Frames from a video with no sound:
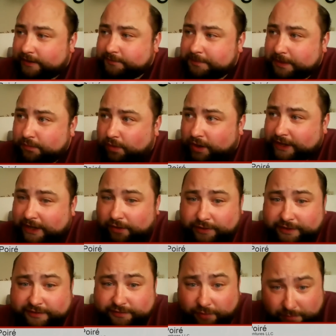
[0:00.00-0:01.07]
has been working
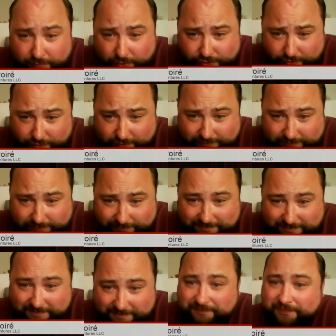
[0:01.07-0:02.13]
on his own module,
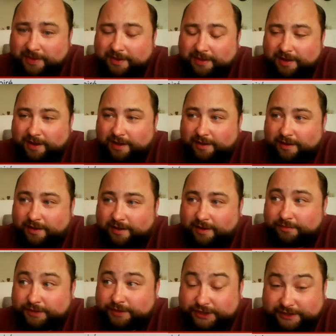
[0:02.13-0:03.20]

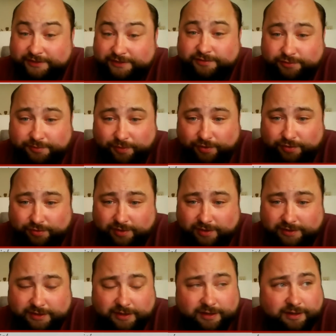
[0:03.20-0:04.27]
which is super
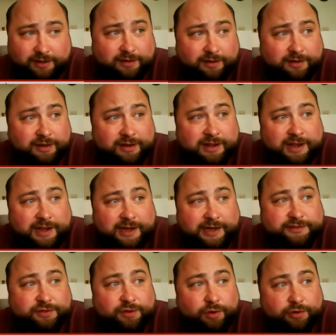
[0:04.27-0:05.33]
cool.
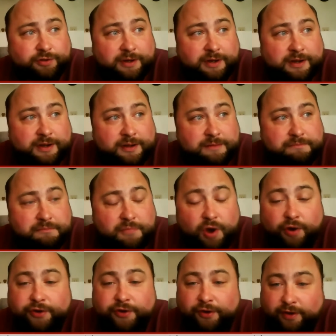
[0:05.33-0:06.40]
It's called
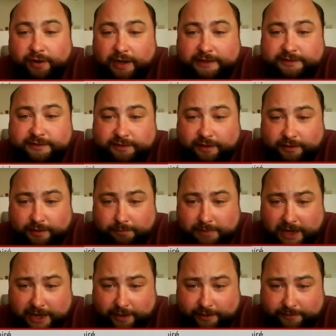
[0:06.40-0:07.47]
Murder at
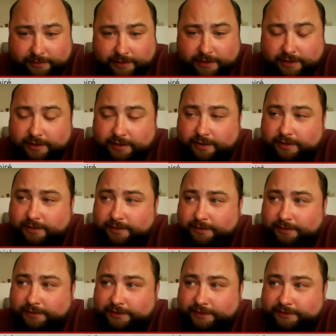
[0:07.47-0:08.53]
Sondermeyer.
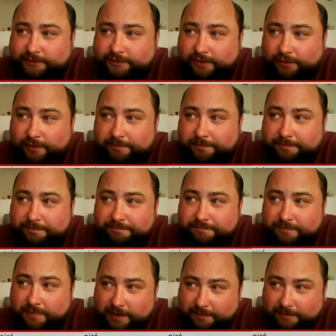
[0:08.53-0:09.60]
It's gonna
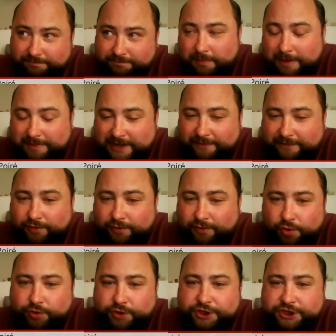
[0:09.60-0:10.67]
probably have the
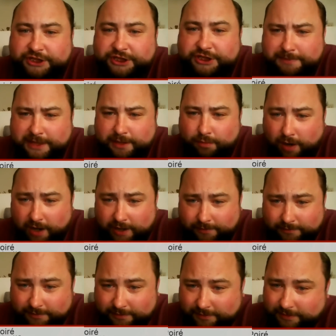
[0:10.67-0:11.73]
code GB1,